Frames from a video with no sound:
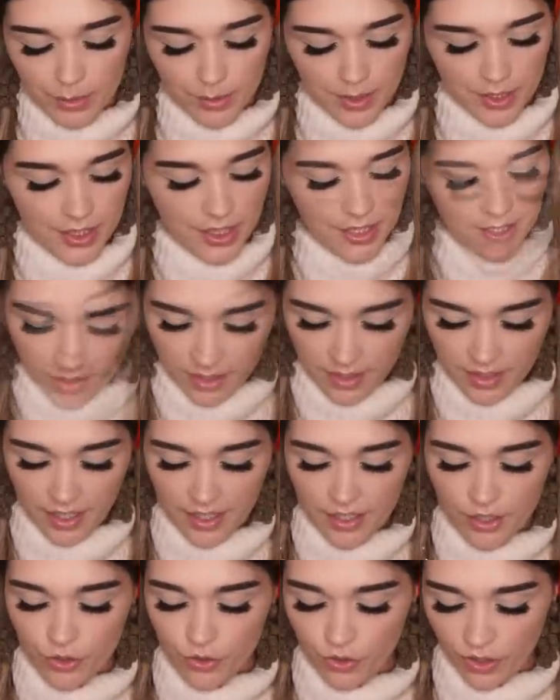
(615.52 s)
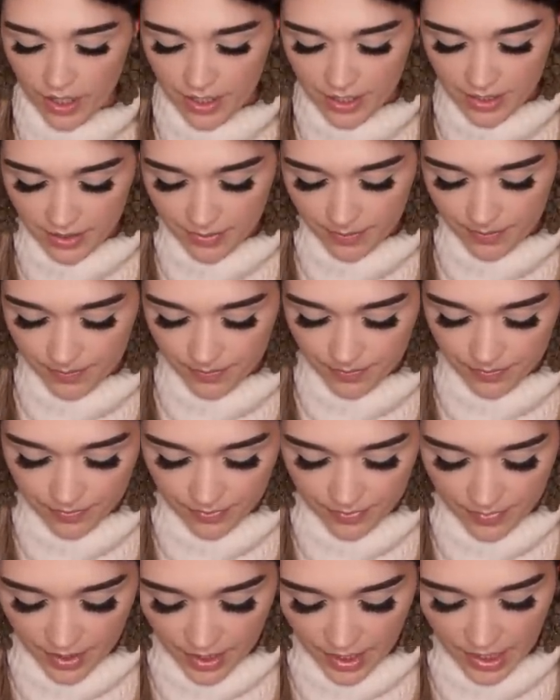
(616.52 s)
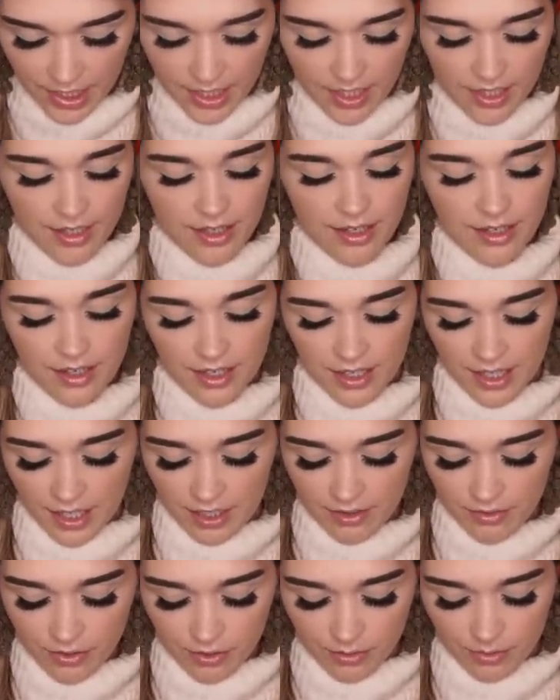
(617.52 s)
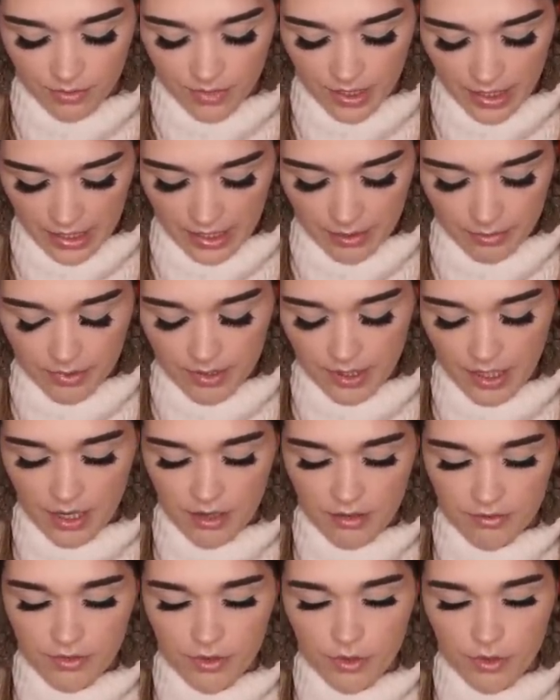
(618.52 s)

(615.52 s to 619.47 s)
body. The next dress, again from Keepsake of